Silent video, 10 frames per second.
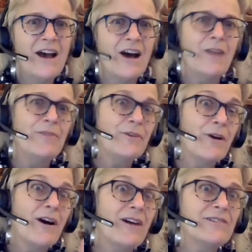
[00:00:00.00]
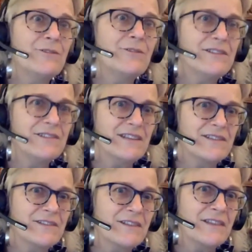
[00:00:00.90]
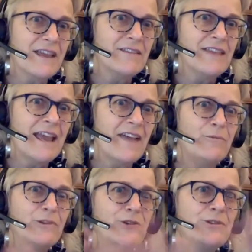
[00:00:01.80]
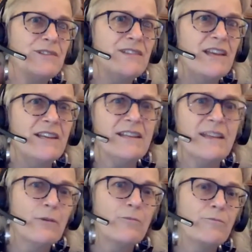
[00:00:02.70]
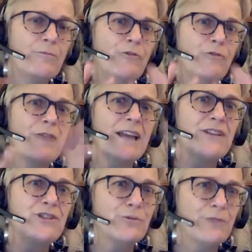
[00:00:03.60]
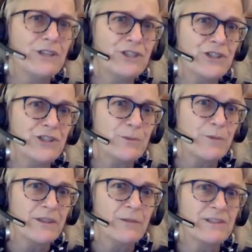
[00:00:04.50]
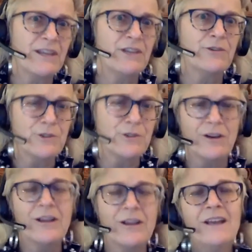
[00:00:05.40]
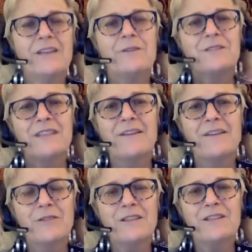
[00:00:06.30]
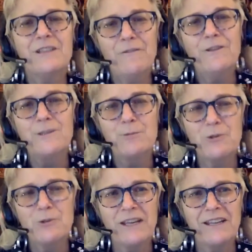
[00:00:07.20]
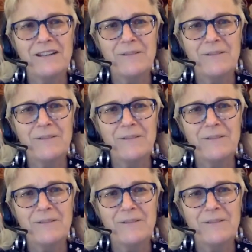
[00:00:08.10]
um, there are also these things and they they have blue skin and they will grant your wishes but they will take your soul you know it's like the difference between